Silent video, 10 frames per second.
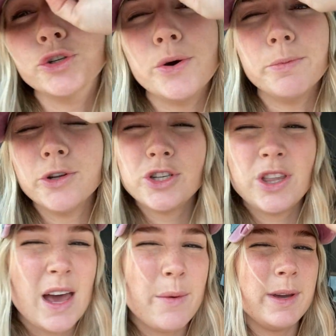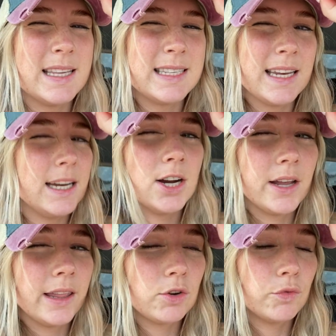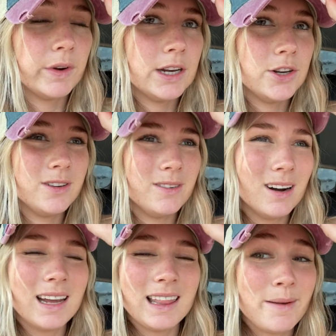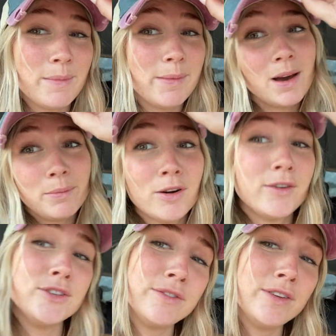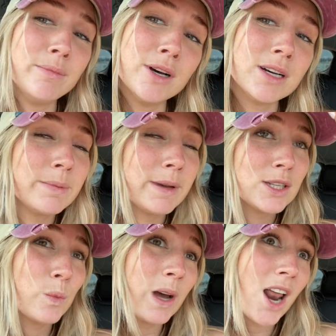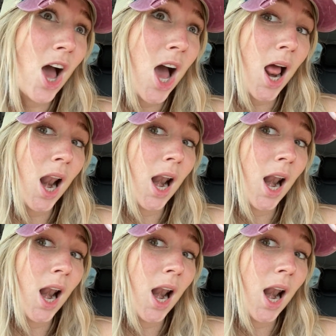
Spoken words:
& Noble so that we can sit here and like read and do work. And then maybe I'll peruse a few books because why not?